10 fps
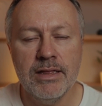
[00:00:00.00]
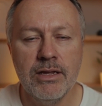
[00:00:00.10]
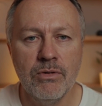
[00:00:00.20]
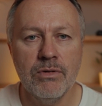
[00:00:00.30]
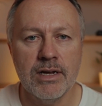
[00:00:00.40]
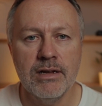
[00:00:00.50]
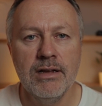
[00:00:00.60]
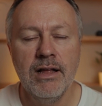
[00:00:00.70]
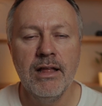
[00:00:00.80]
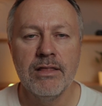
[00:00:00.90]
in the order
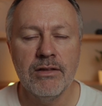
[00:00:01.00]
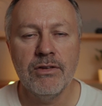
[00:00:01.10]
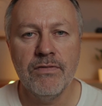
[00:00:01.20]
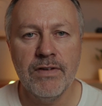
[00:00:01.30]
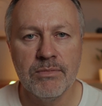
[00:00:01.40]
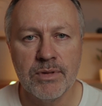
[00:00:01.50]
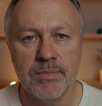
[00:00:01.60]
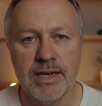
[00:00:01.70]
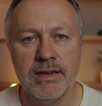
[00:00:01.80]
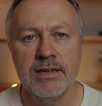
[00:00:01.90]
that you filmed
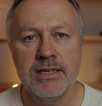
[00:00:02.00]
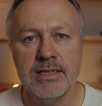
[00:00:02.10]
them in,